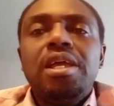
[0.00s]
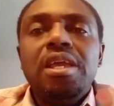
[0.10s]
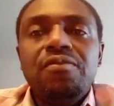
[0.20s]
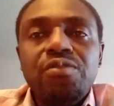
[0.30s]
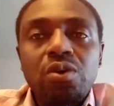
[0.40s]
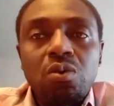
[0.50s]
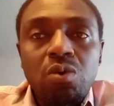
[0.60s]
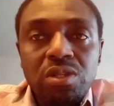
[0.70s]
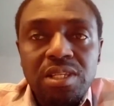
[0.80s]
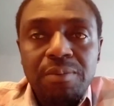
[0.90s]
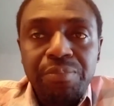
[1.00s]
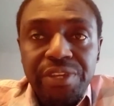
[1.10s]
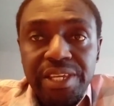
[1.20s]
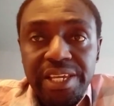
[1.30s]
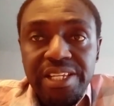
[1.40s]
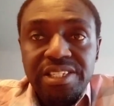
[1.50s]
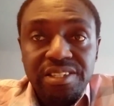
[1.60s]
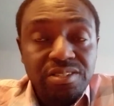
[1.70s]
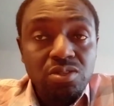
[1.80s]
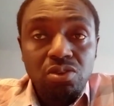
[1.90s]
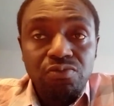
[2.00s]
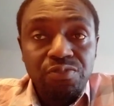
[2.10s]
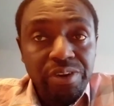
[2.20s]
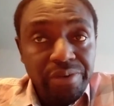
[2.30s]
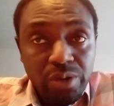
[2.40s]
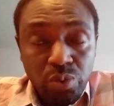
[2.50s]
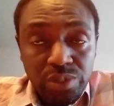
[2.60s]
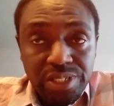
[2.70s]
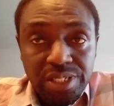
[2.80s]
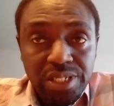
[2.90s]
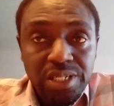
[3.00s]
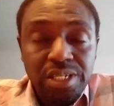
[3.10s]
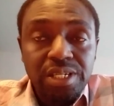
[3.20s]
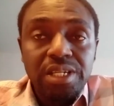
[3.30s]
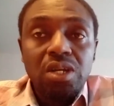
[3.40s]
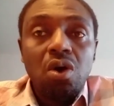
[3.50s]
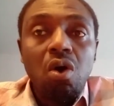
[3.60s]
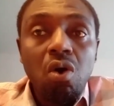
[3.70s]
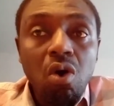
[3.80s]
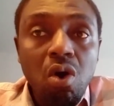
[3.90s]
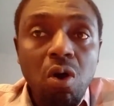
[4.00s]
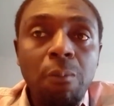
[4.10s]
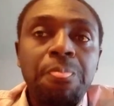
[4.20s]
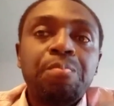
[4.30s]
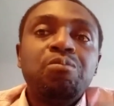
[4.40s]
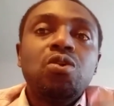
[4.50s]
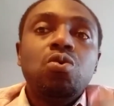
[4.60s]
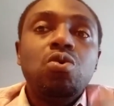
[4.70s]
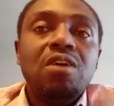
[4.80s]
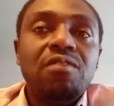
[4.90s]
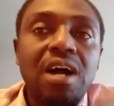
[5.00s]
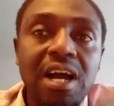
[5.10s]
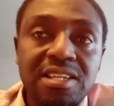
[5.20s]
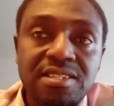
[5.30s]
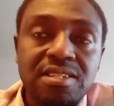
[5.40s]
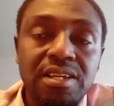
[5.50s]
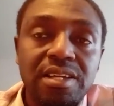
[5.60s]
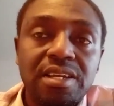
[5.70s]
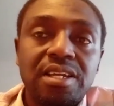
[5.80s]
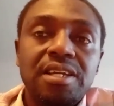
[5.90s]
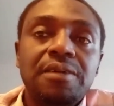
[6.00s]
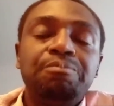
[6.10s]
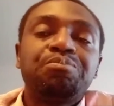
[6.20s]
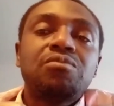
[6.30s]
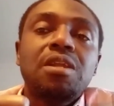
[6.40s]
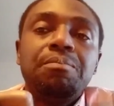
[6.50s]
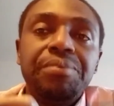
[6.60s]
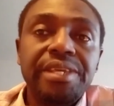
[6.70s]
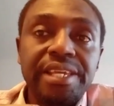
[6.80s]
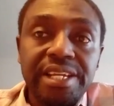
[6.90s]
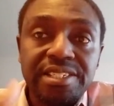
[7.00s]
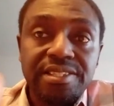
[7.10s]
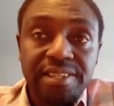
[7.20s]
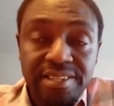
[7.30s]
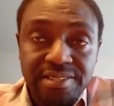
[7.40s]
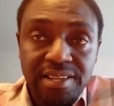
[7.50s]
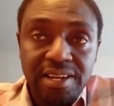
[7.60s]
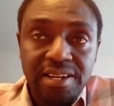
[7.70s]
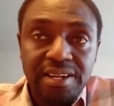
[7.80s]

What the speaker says: if your water pH is not very good, or whoever has a pH tester